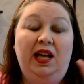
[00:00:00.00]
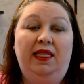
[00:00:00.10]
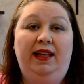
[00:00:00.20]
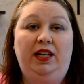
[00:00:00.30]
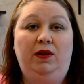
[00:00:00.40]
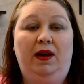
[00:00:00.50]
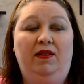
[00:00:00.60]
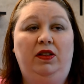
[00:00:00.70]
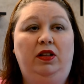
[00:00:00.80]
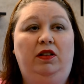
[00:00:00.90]
They do have
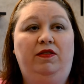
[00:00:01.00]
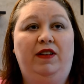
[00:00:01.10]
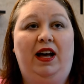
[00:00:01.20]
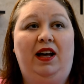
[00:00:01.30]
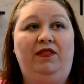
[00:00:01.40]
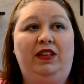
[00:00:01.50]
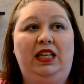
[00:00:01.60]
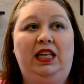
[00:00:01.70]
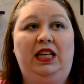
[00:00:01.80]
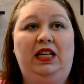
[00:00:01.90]
a little five
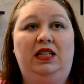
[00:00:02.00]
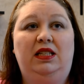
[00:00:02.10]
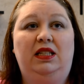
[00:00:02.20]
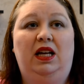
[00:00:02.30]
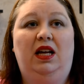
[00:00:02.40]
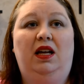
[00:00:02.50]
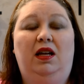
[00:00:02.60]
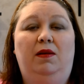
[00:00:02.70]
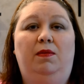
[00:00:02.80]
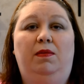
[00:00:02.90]
kit
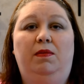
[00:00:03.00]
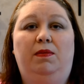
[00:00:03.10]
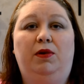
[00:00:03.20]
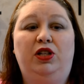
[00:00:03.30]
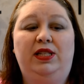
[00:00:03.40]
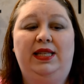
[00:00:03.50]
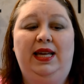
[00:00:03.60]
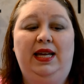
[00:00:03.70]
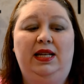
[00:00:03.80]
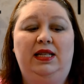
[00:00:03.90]
um, brush
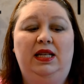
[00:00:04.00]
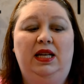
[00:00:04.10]
set,